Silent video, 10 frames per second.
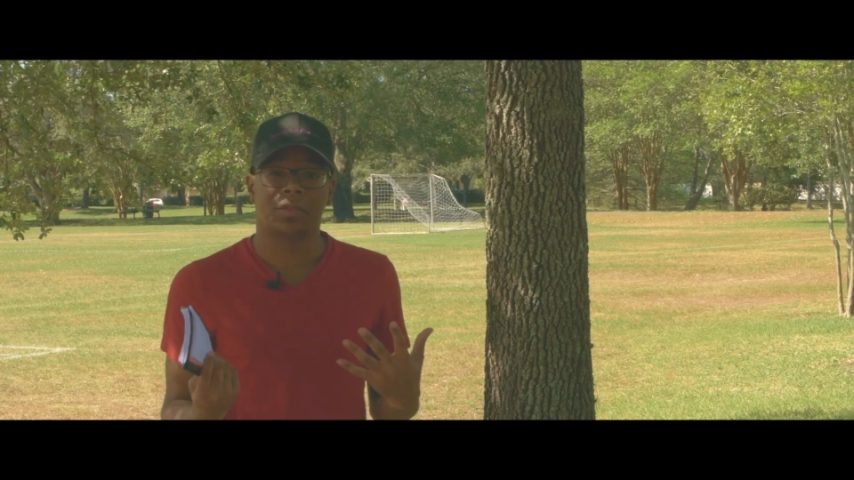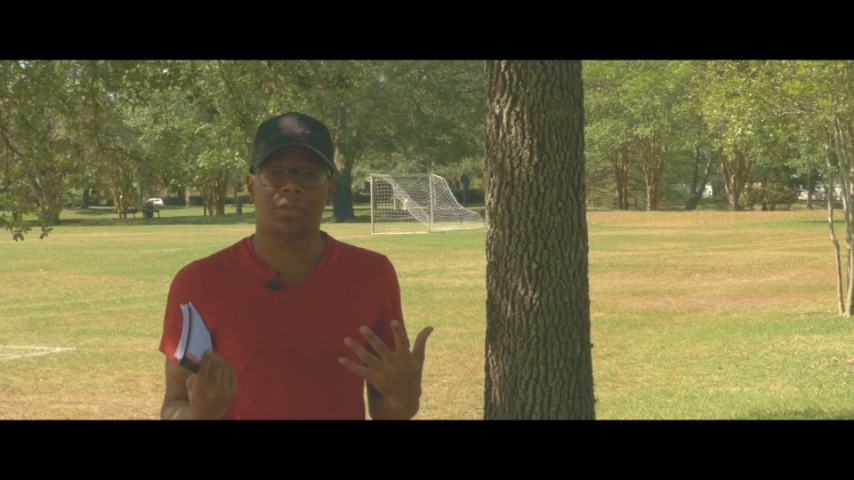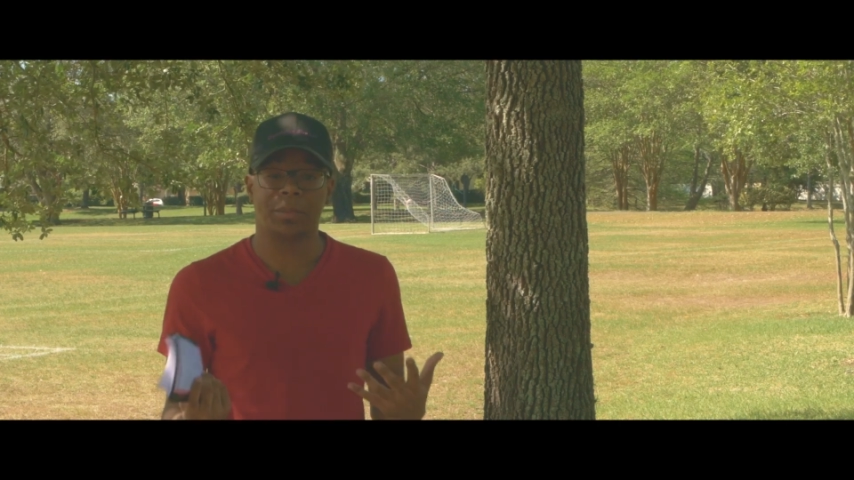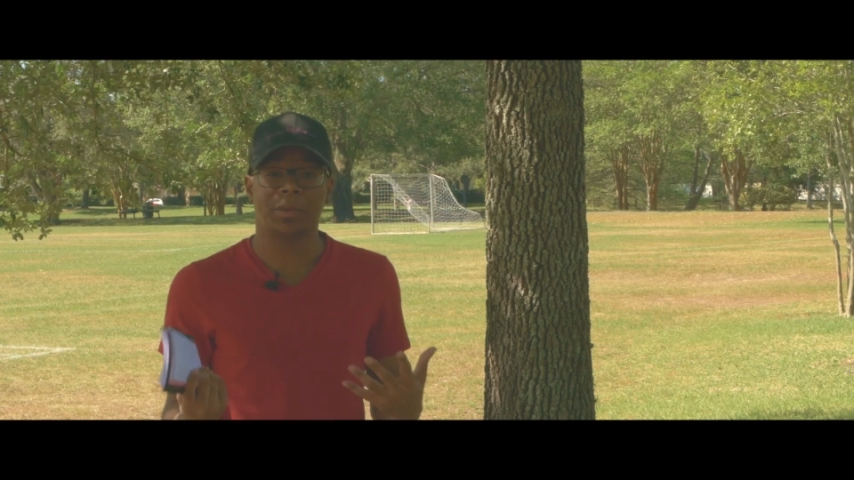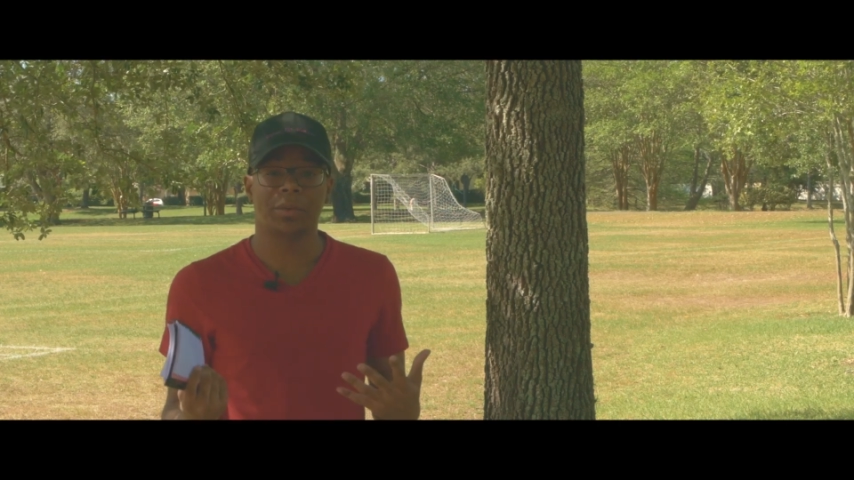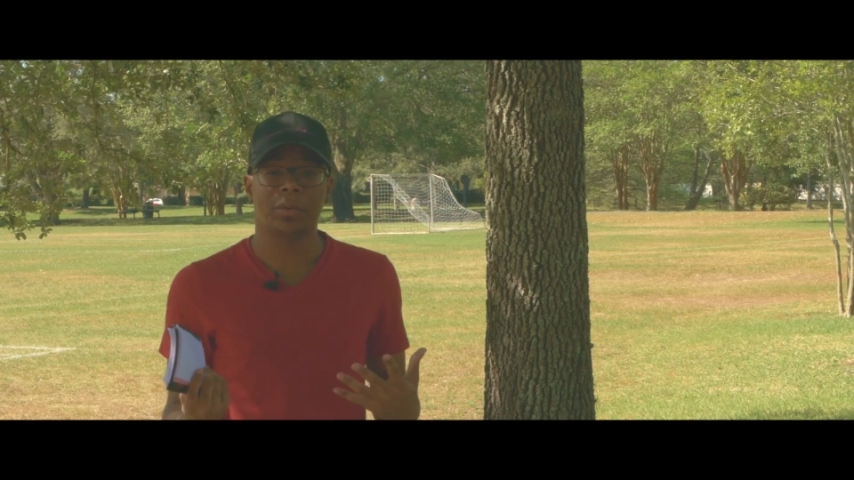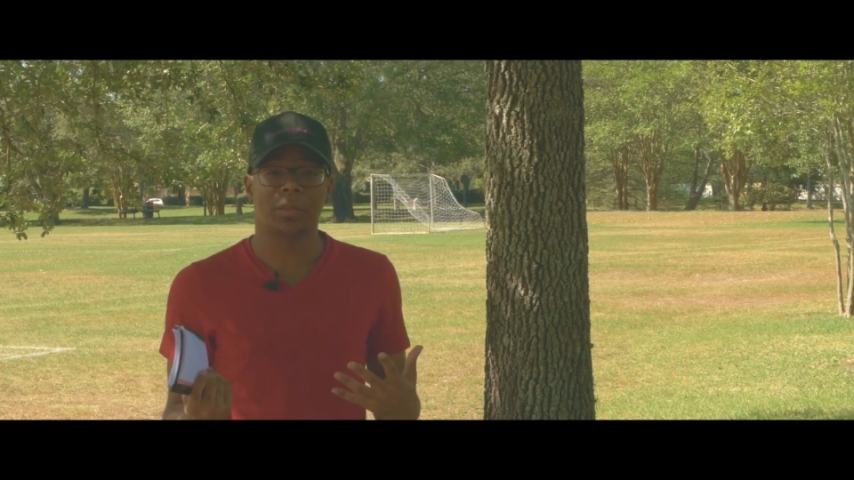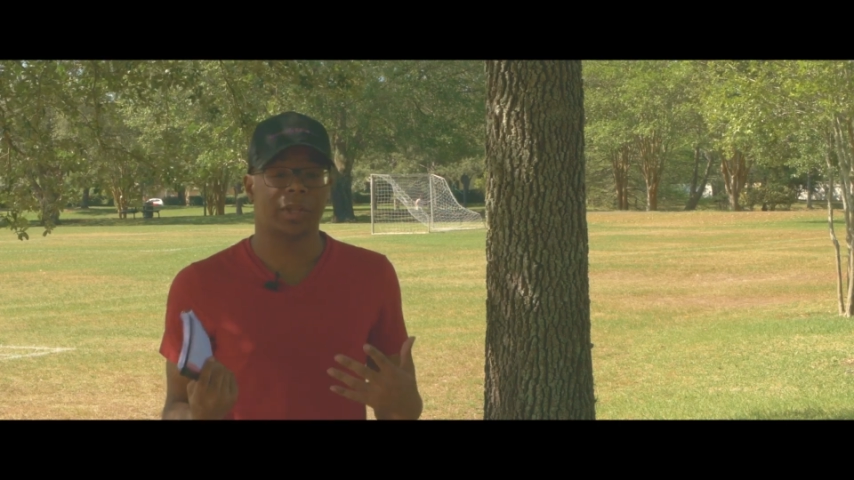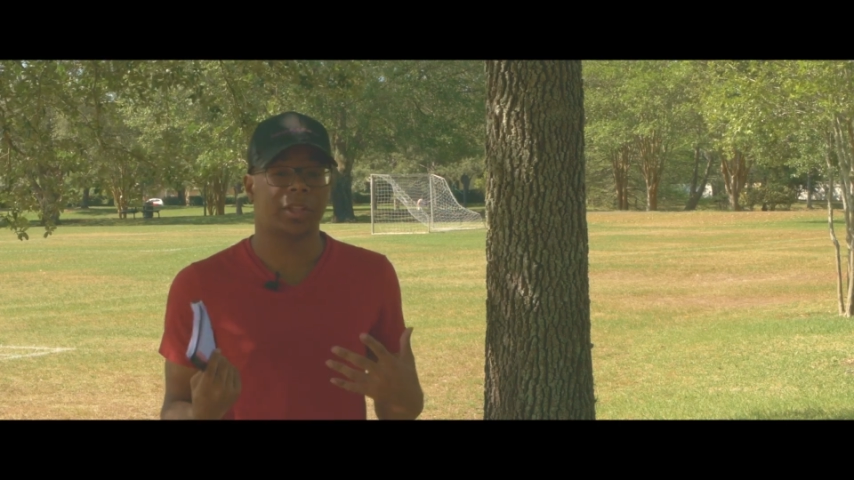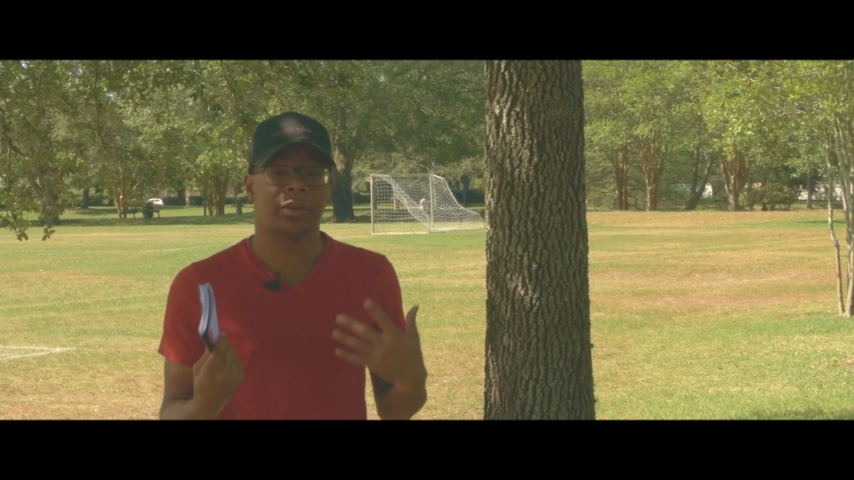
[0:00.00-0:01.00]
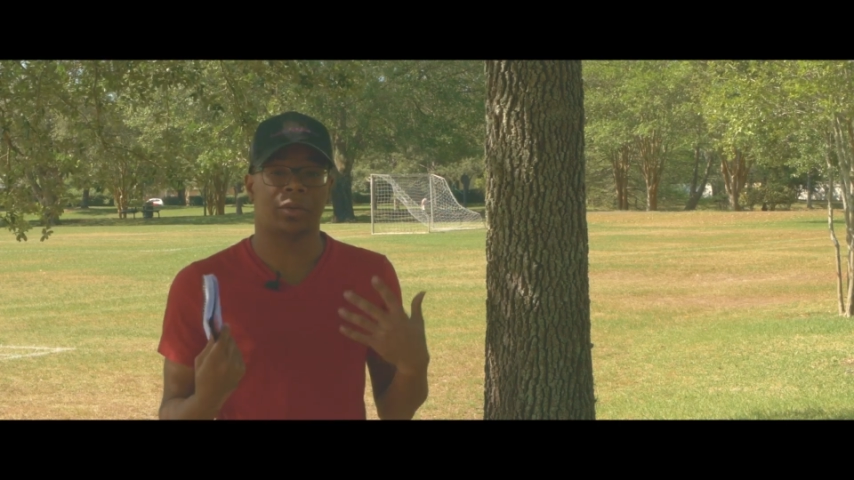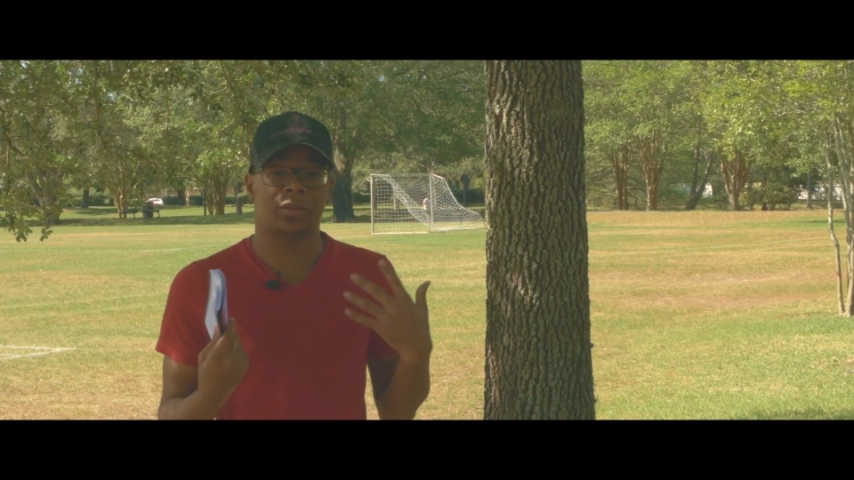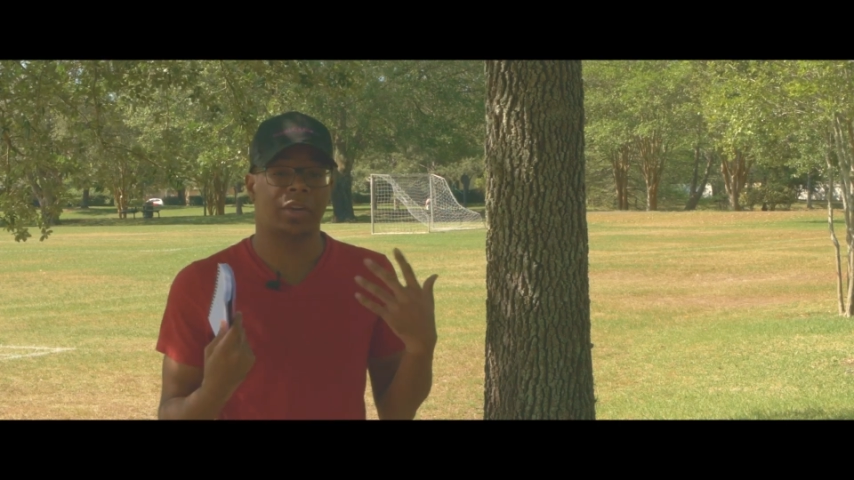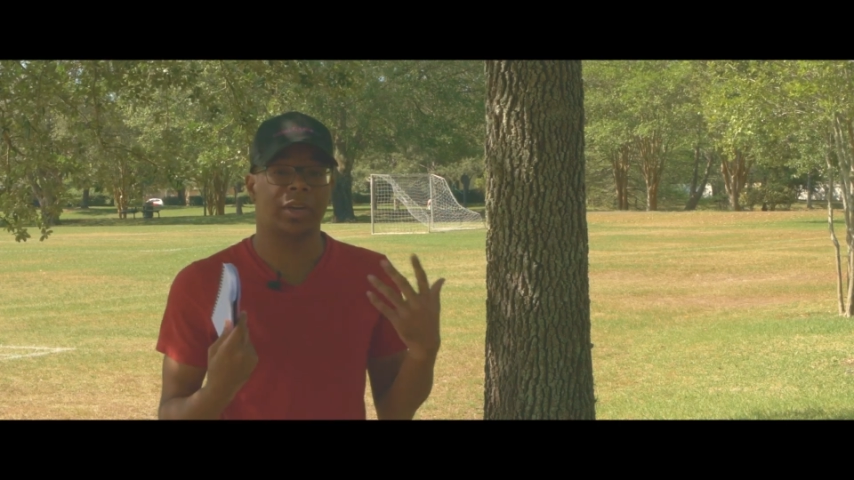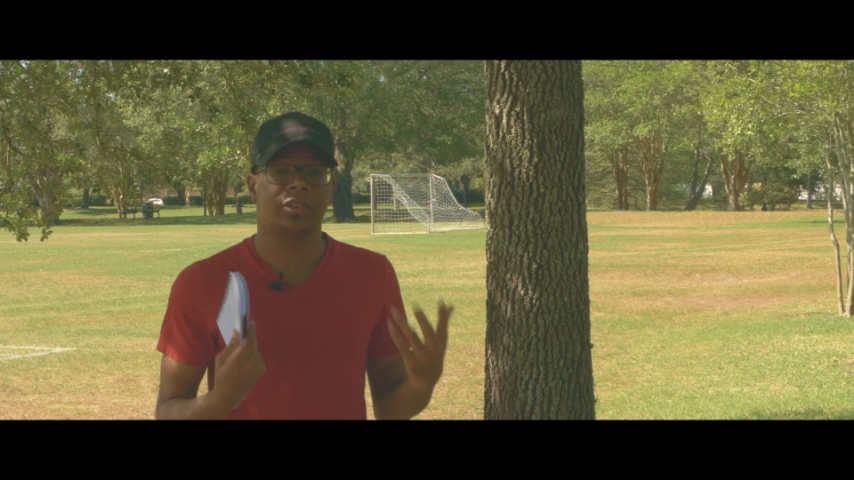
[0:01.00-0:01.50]
from you, what they're
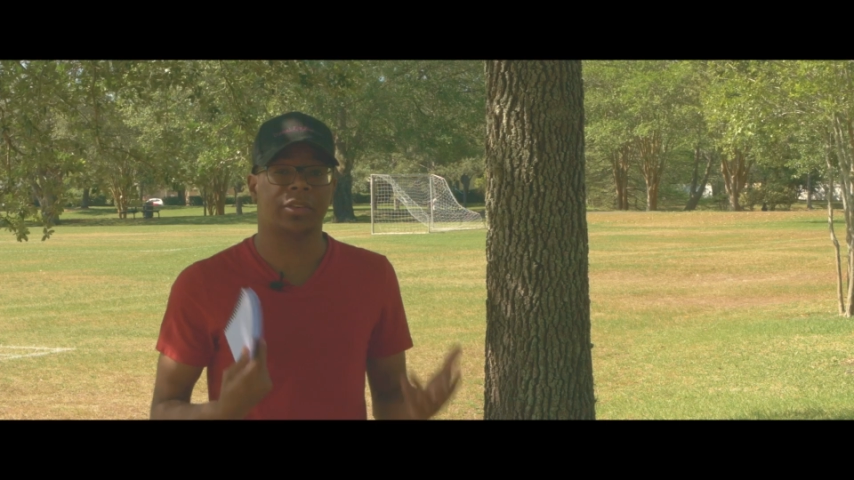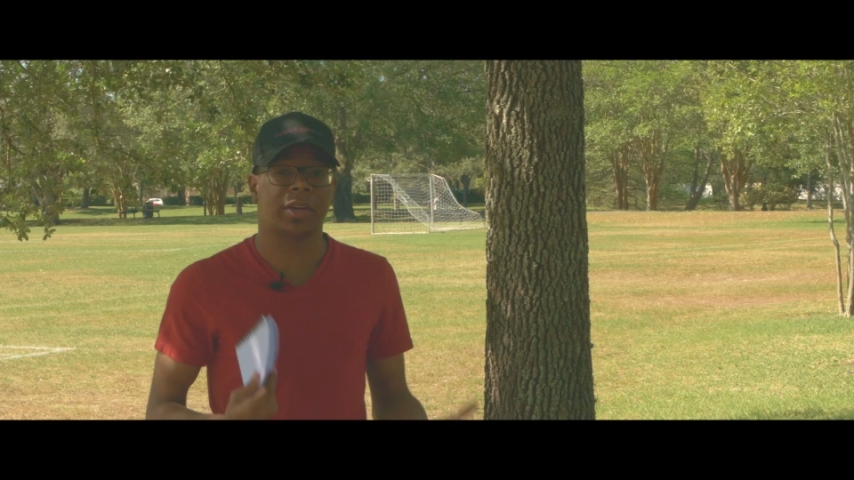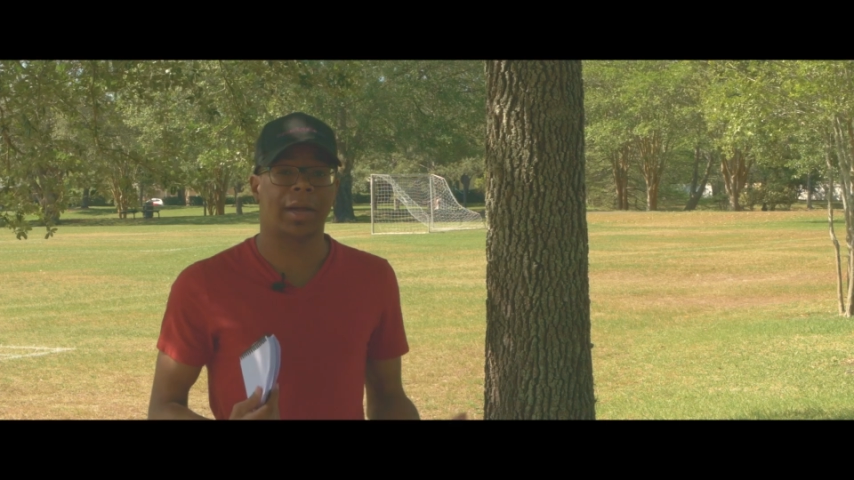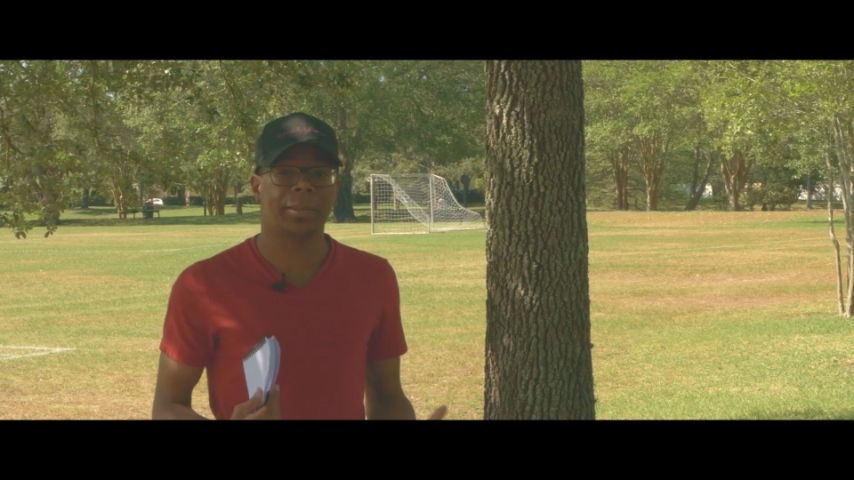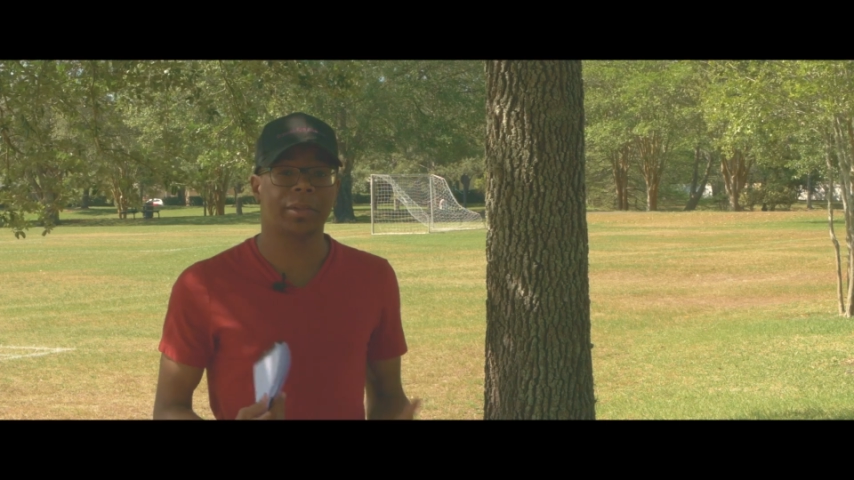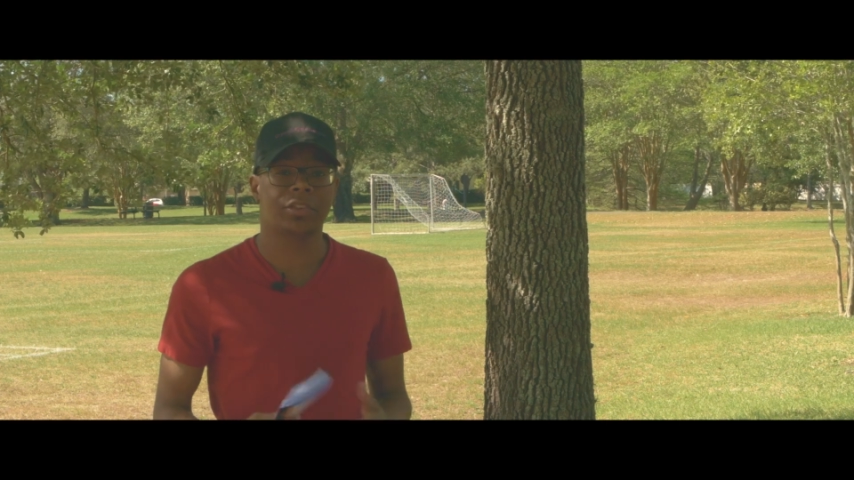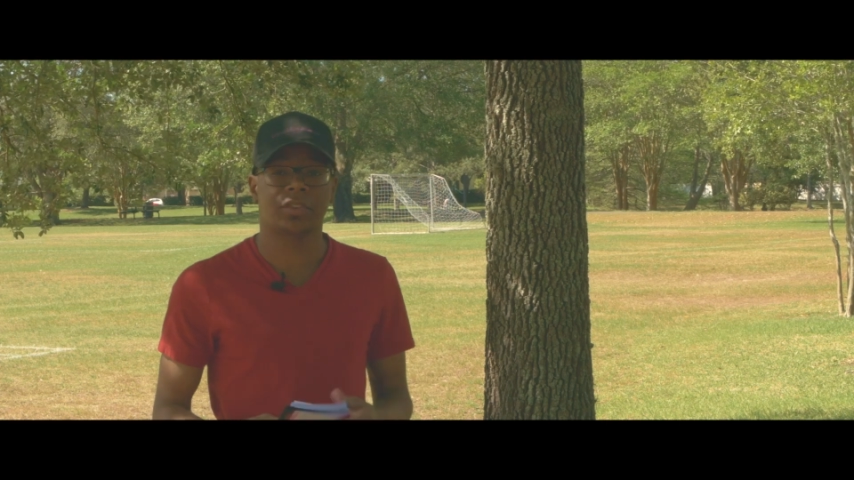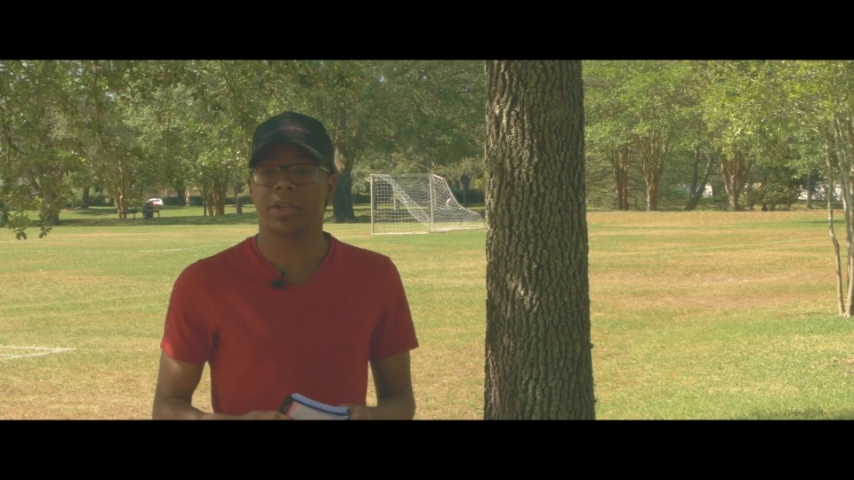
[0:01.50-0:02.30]
trying to accomplish.